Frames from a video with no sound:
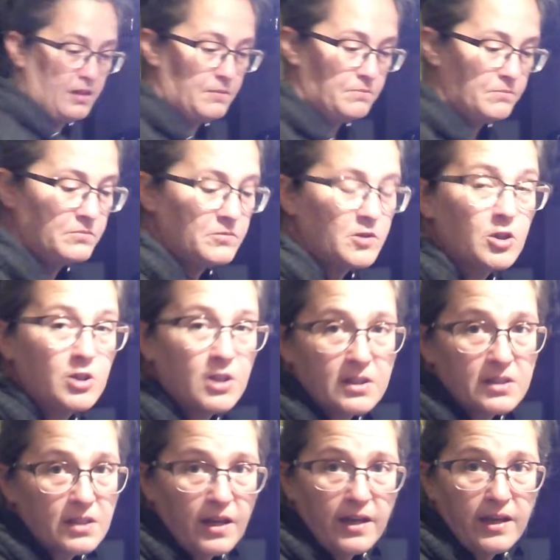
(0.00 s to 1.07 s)
them. They're
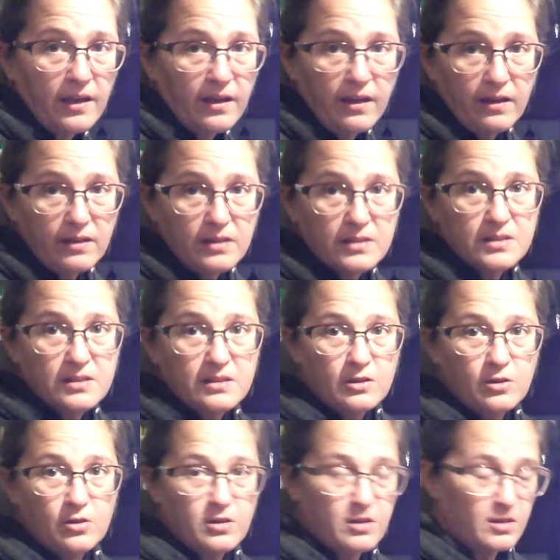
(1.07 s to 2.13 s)
just like eggs.
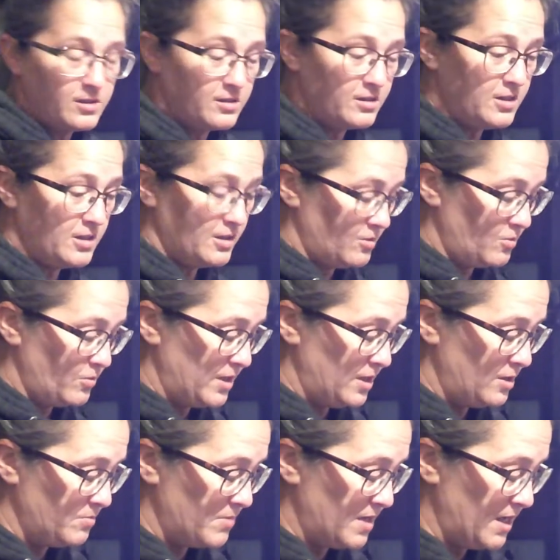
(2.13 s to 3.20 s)
You know, when
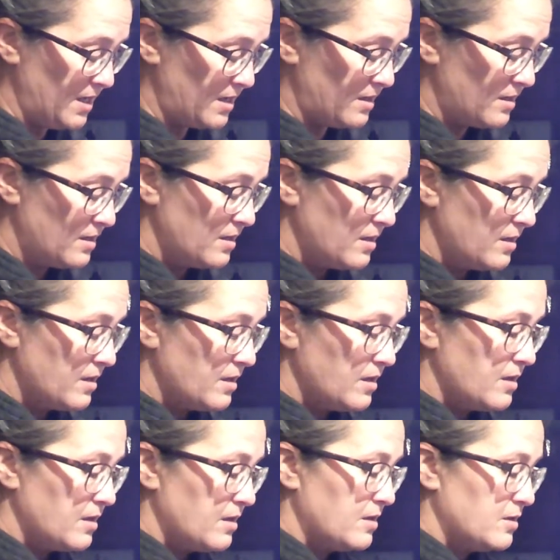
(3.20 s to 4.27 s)
you make
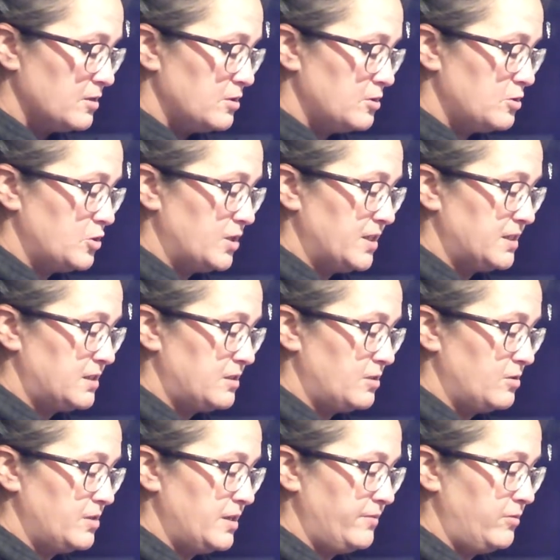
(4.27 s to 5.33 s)
dressed
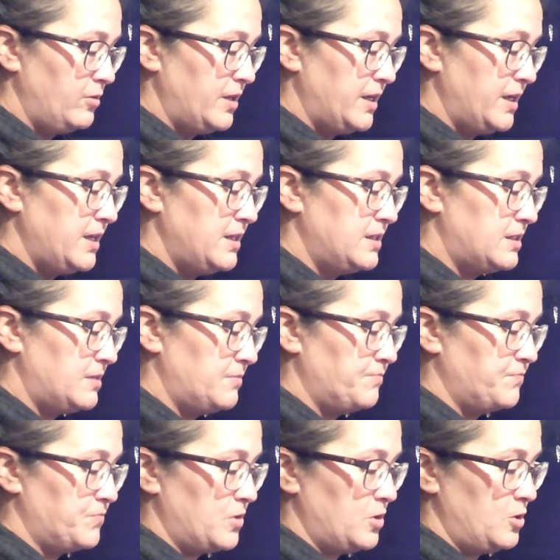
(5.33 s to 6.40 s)
or deviled eggs,
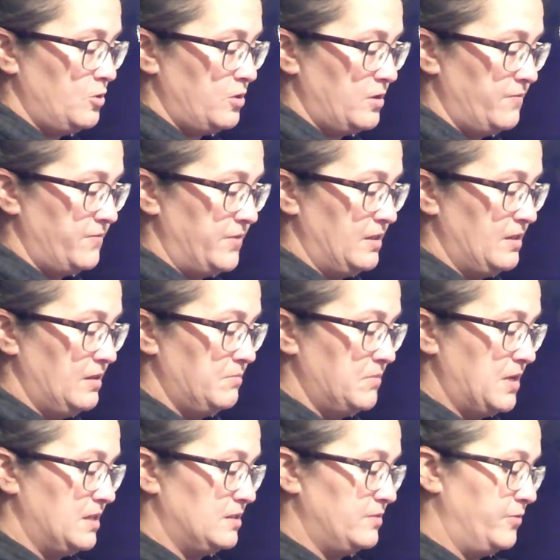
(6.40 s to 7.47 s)
you can fill them
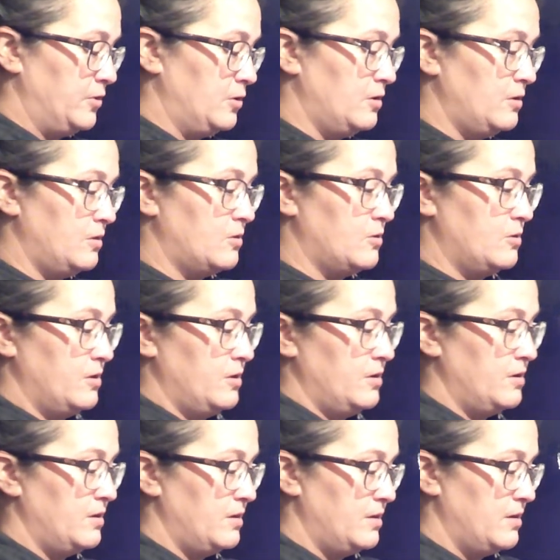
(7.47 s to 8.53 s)
as full
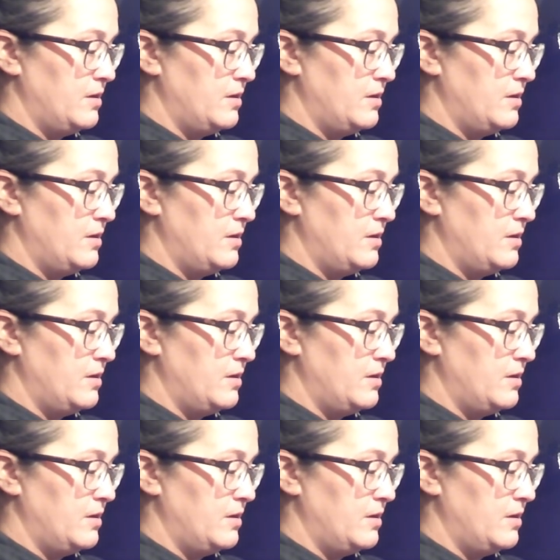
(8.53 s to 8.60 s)
or